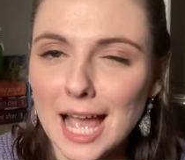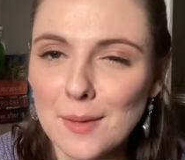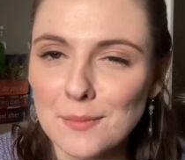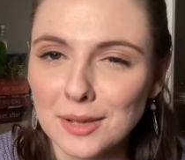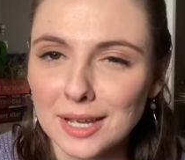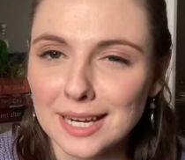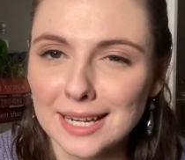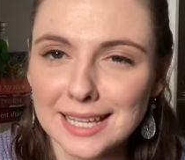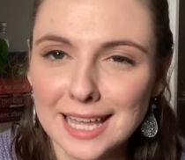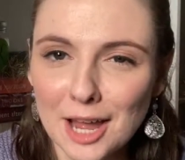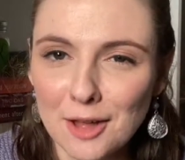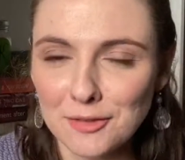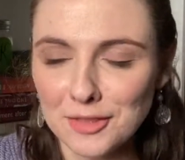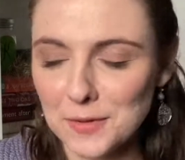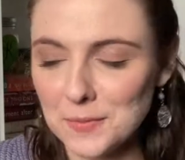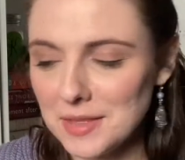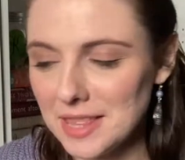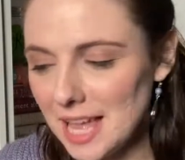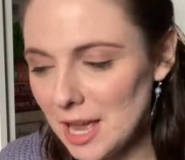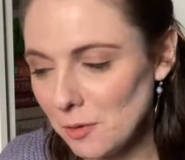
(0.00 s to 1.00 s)
I'm gonna count
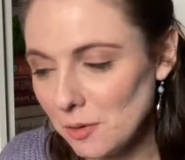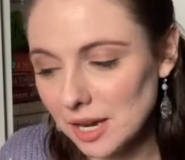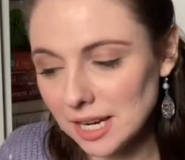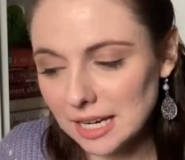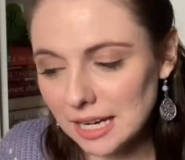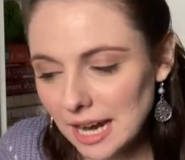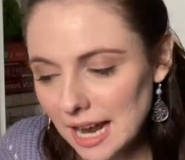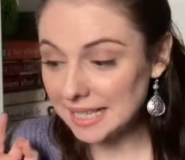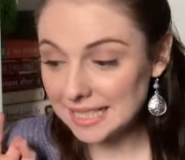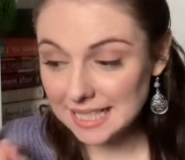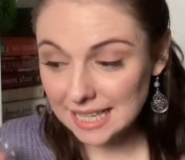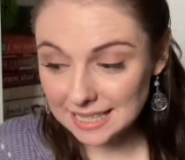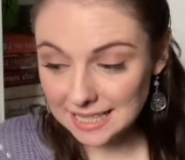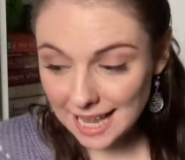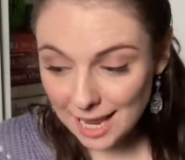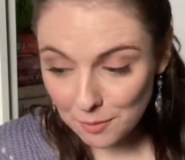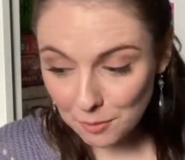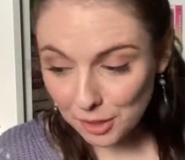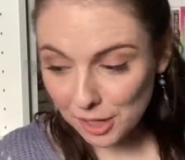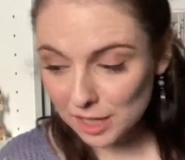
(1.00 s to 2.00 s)
them in that one. But
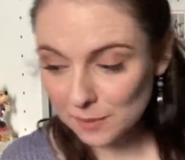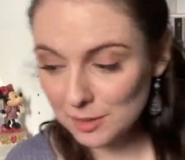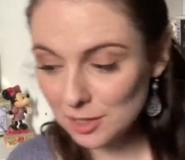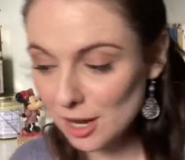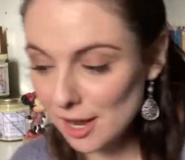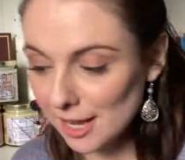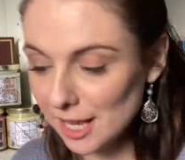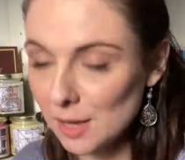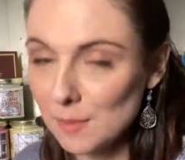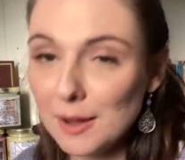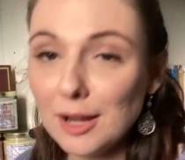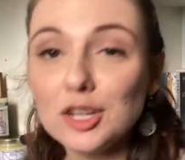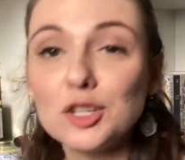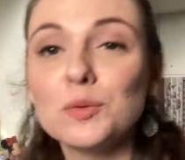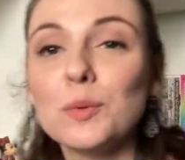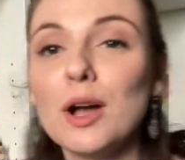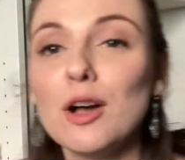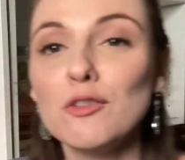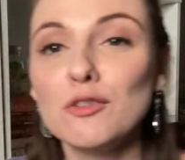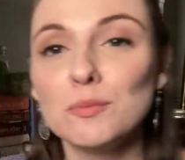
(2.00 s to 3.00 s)
today we're going to be talking about
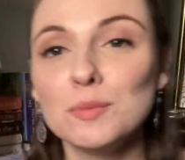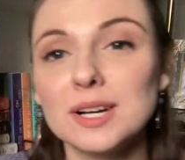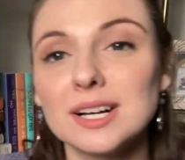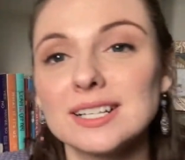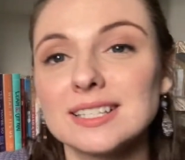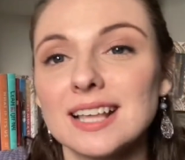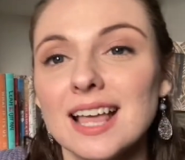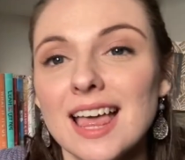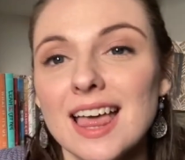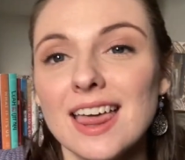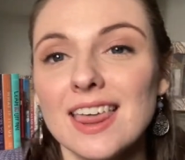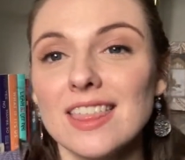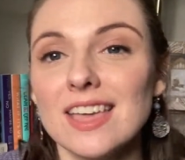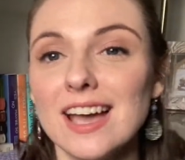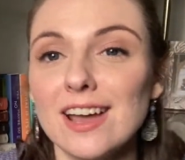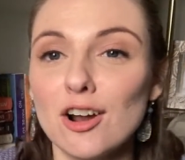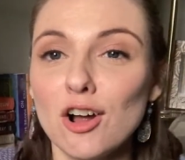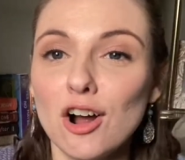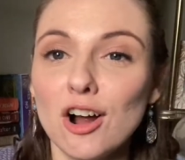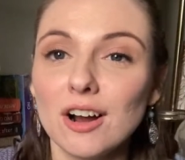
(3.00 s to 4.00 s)
12 books
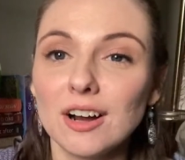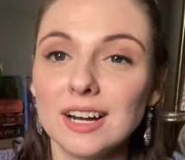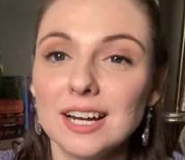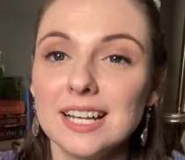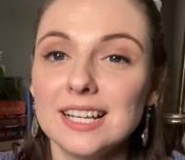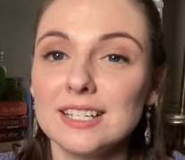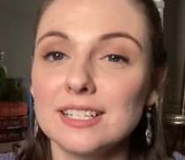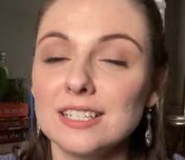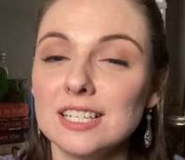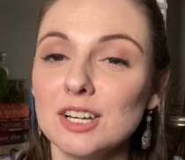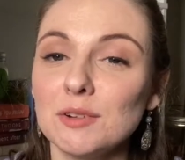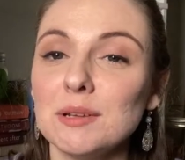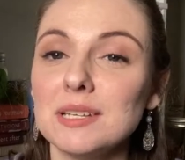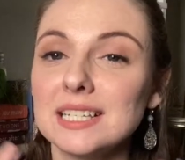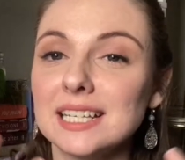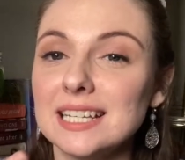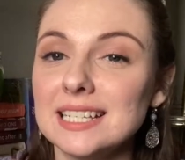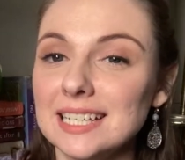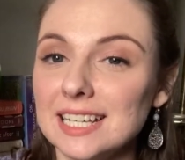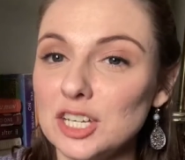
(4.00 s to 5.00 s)
that are
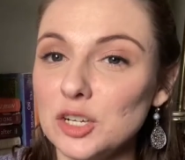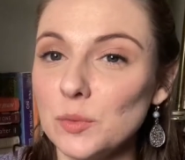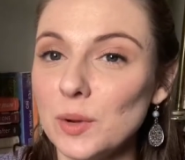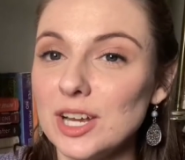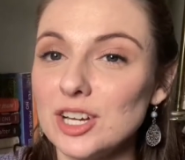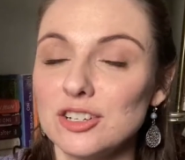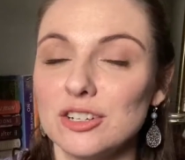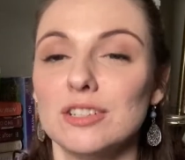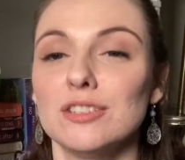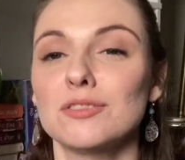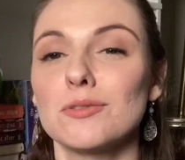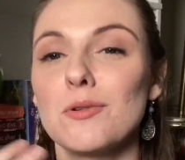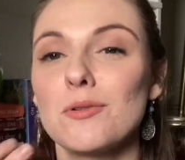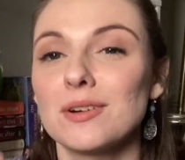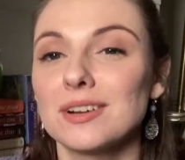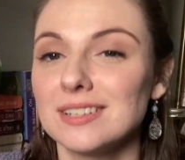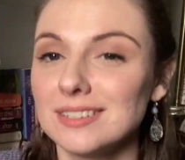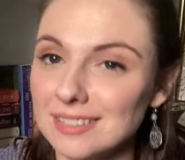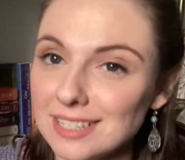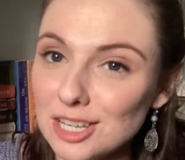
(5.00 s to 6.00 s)
series continuations
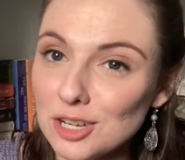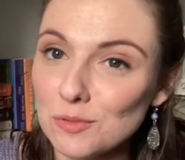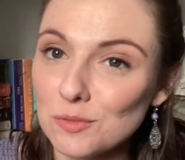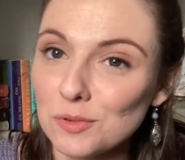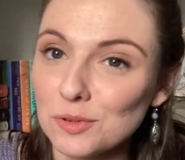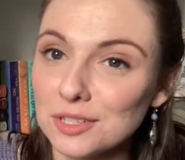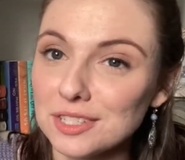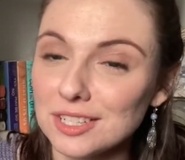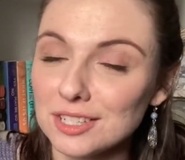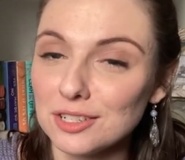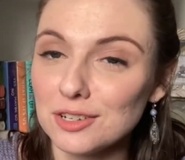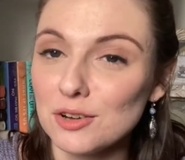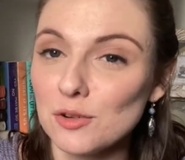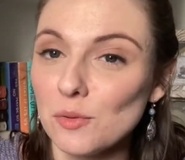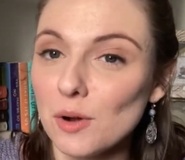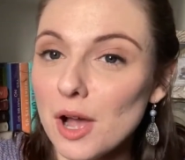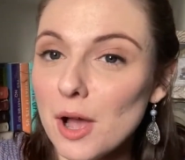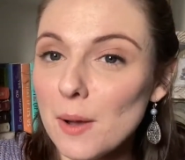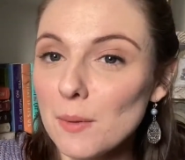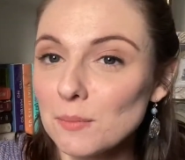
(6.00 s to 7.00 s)
or sequels
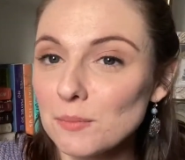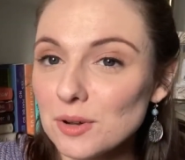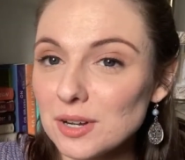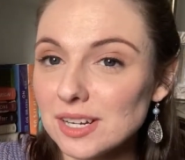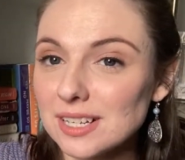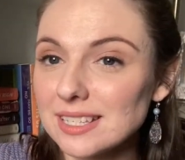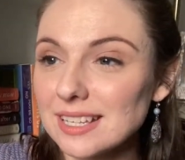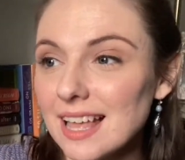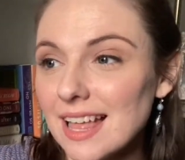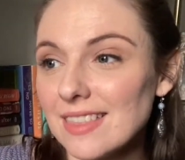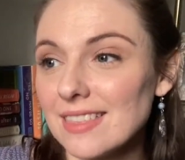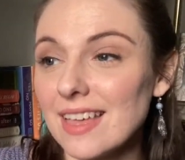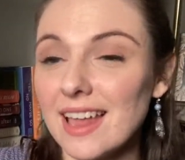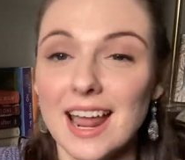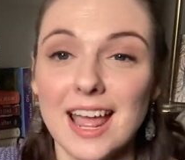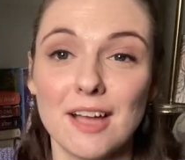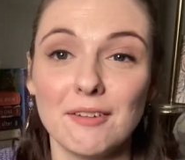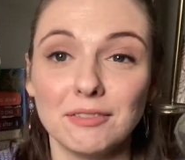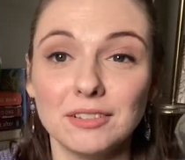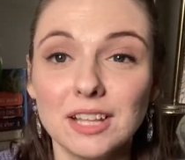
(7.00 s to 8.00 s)
to books
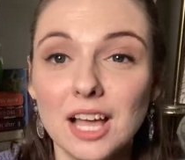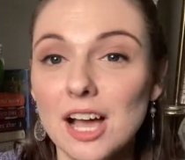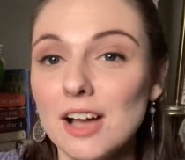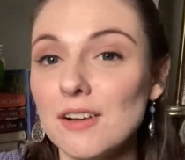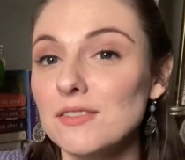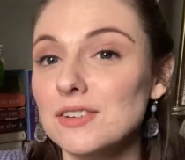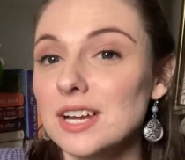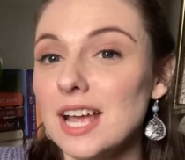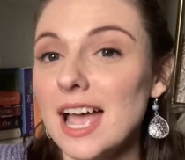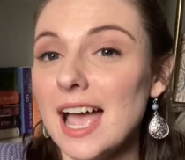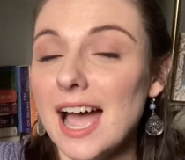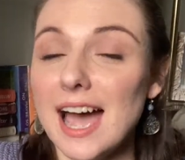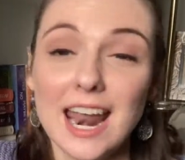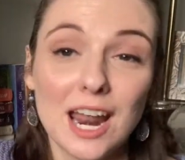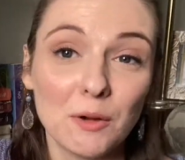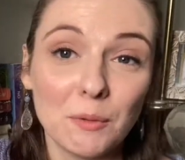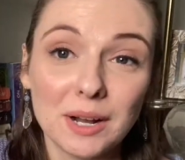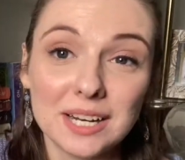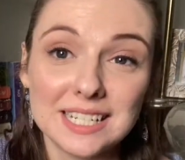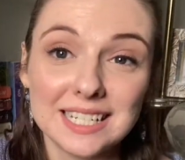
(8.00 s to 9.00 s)
that I have loved
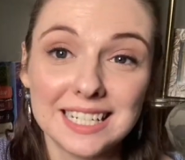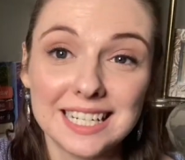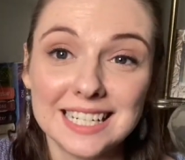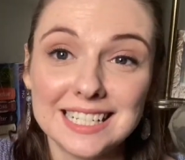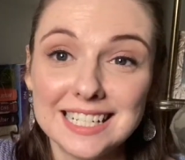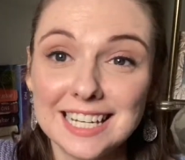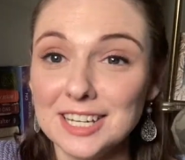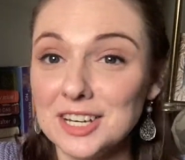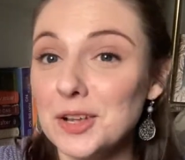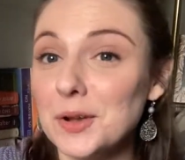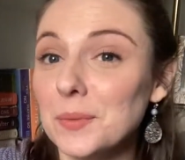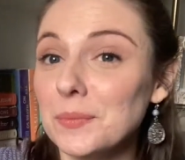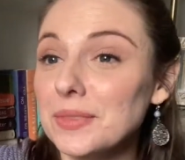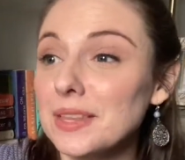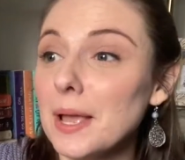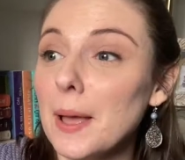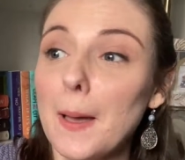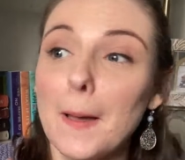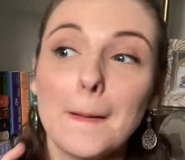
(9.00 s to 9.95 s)
and I want to continue,